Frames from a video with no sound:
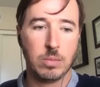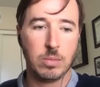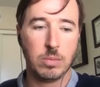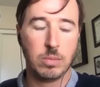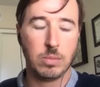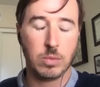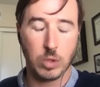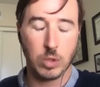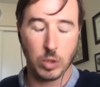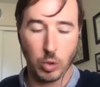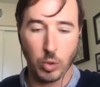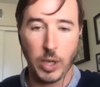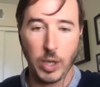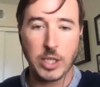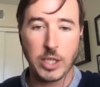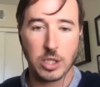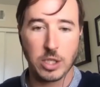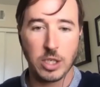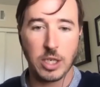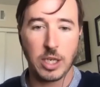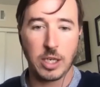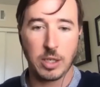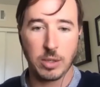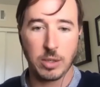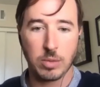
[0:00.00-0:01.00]

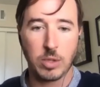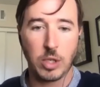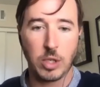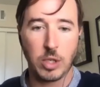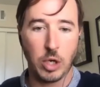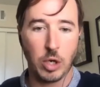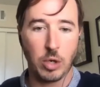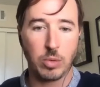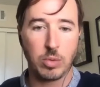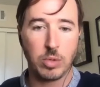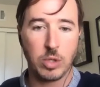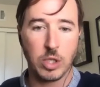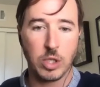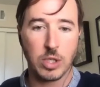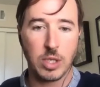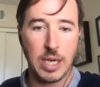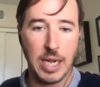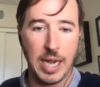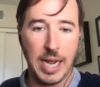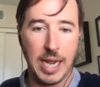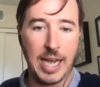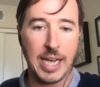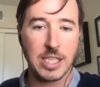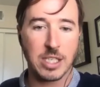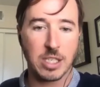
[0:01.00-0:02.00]
questioning, you know, just
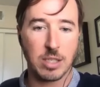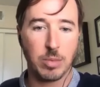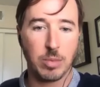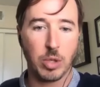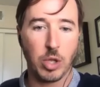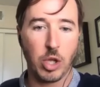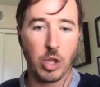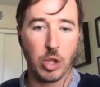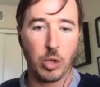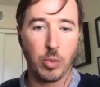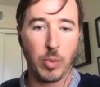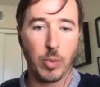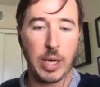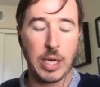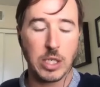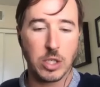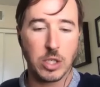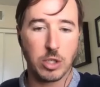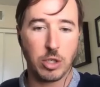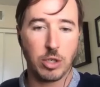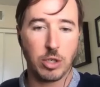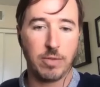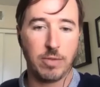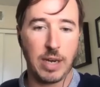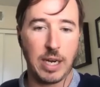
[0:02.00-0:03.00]
ask them along the way and
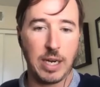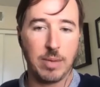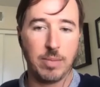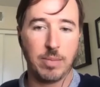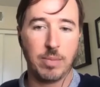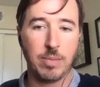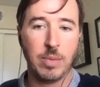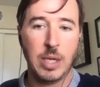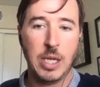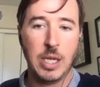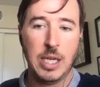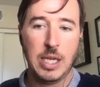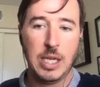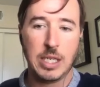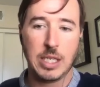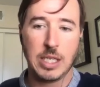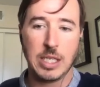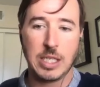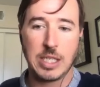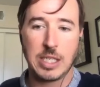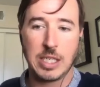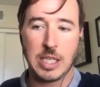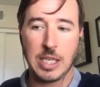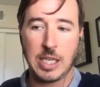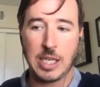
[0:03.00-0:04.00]
survey them to
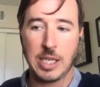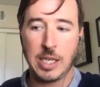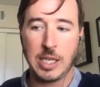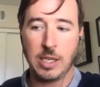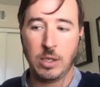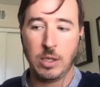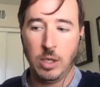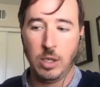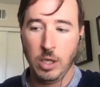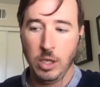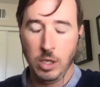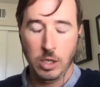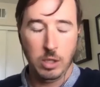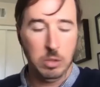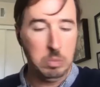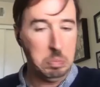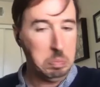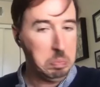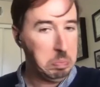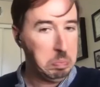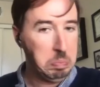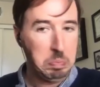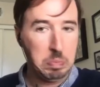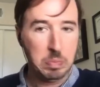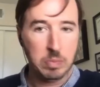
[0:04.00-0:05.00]
see
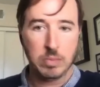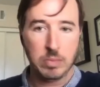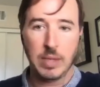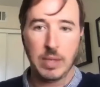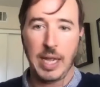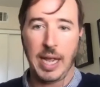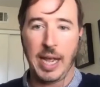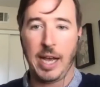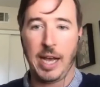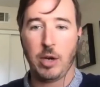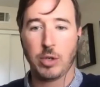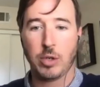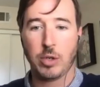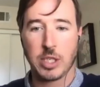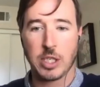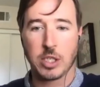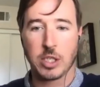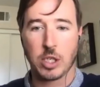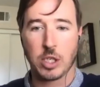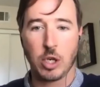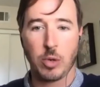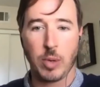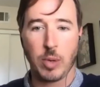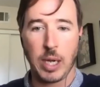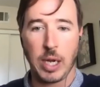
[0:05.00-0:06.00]
how is this
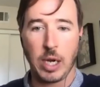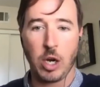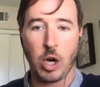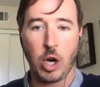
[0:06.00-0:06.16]
going?